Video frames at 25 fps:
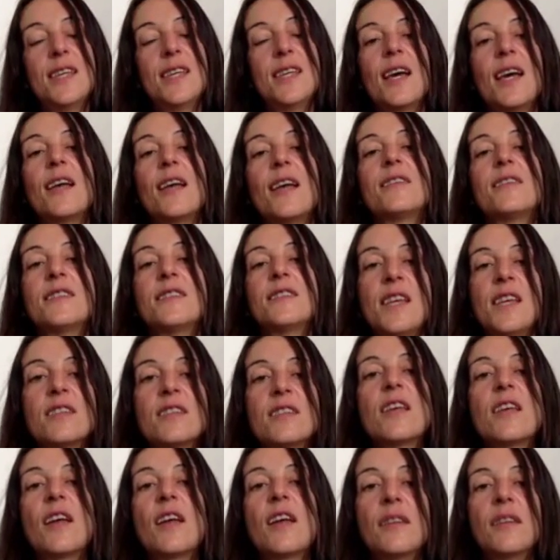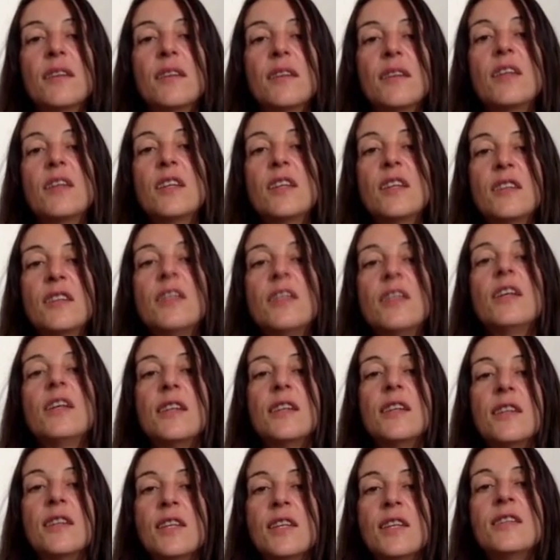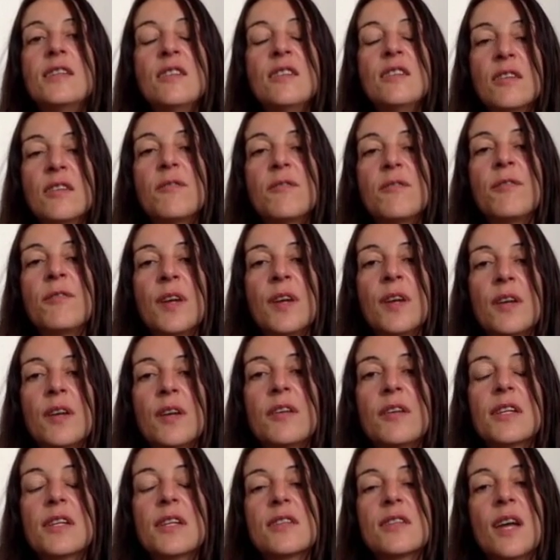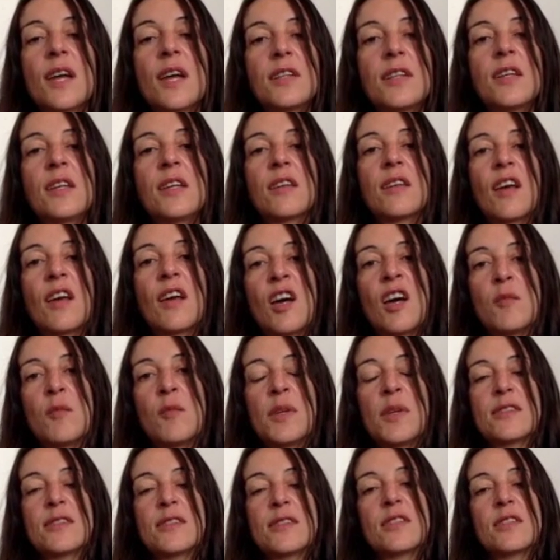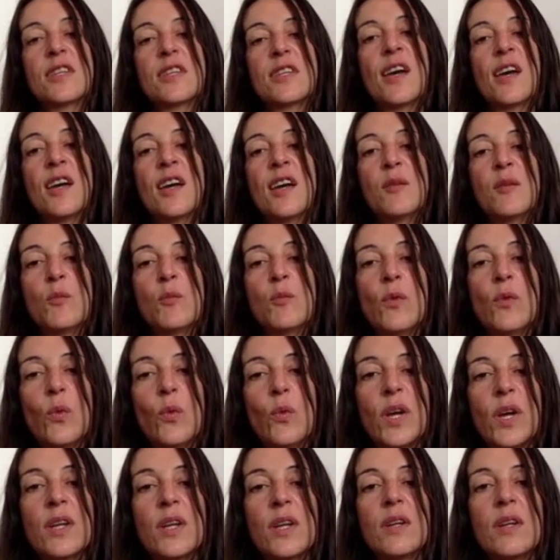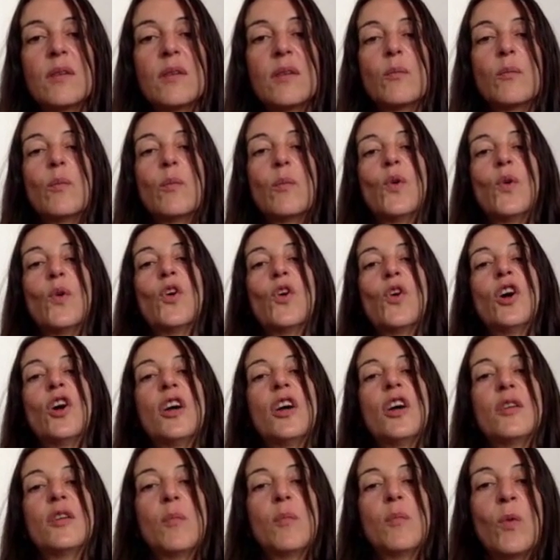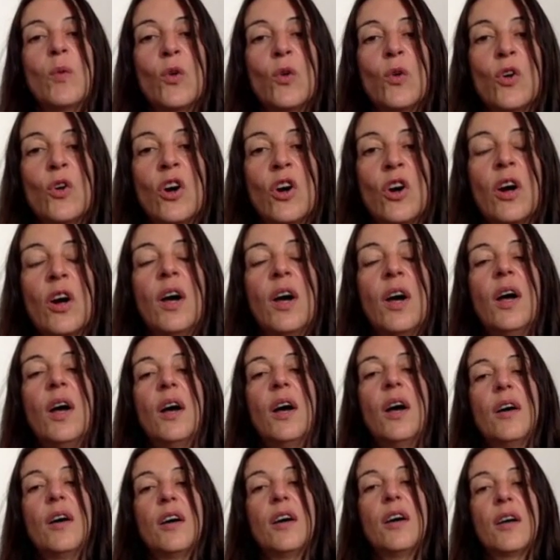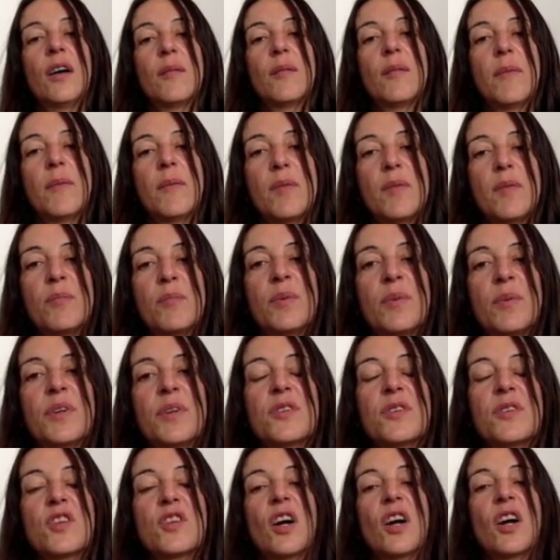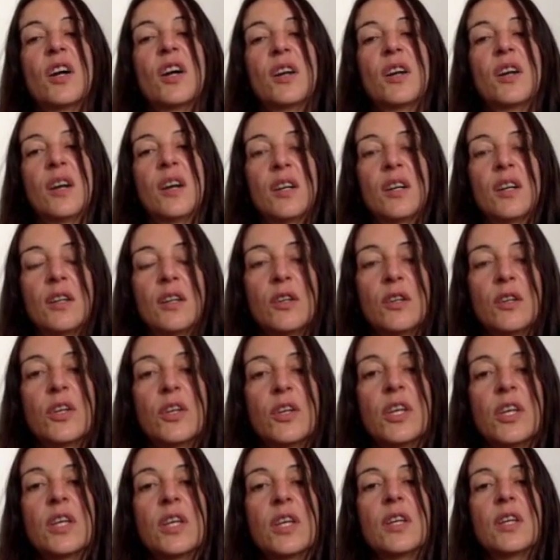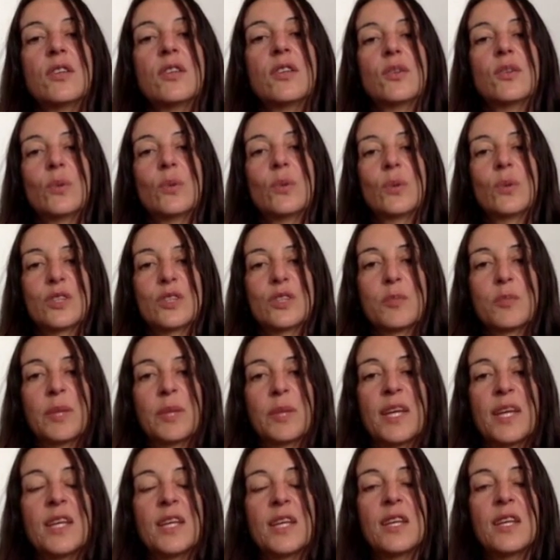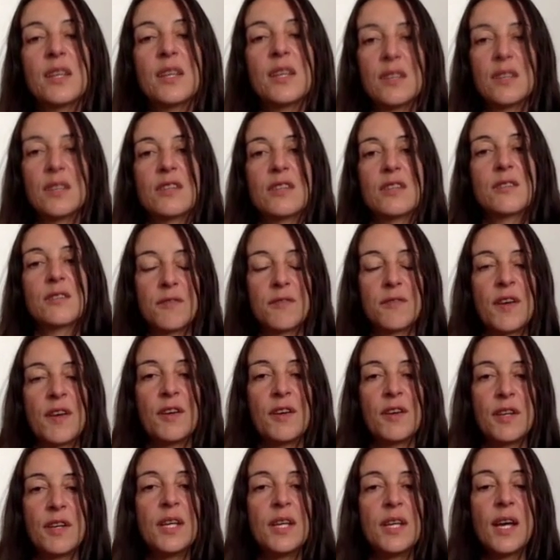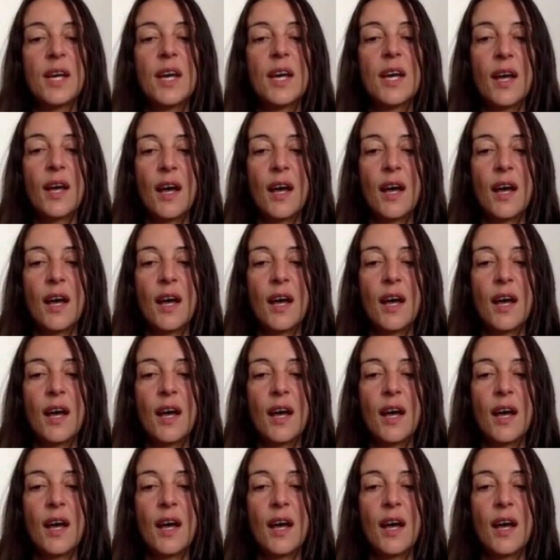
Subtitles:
This is a very exciting time. It's a time when more and more members are looking into explaining these very